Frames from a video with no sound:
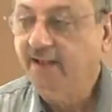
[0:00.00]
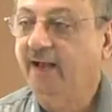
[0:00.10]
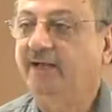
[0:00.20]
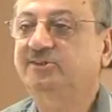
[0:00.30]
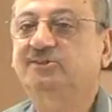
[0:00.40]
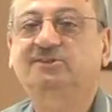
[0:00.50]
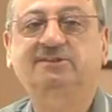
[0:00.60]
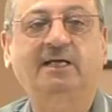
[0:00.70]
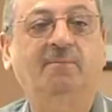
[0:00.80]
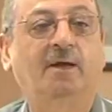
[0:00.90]

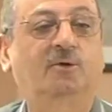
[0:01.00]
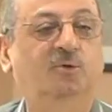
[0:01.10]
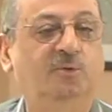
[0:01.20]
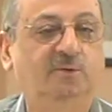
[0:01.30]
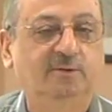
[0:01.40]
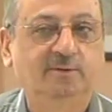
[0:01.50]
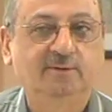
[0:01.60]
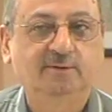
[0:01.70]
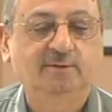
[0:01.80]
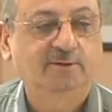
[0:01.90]
As-samaku,
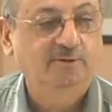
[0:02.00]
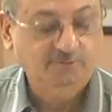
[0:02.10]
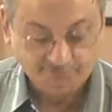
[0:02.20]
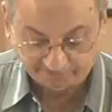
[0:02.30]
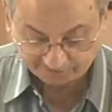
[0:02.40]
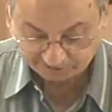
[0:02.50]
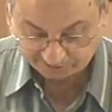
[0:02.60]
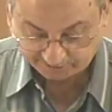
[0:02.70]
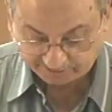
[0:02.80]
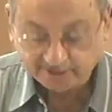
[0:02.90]

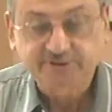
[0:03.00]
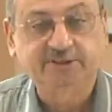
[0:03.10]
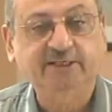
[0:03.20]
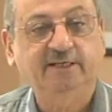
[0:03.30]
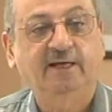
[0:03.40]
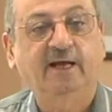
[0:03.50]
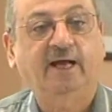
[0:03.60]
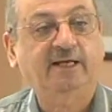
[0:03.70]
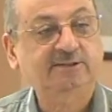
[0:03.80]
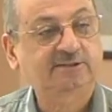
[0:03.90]
fish. See,
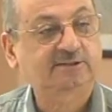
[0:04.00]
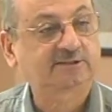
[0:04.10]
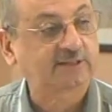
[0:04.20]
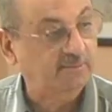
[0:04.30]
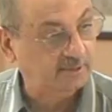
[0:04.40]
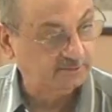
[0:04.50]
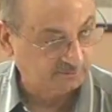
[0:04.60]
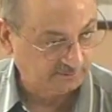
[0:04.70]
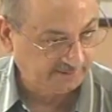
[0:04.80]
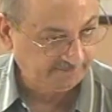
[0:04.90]

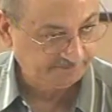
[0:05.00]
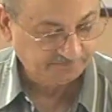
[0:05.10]
as-samaku. Huh?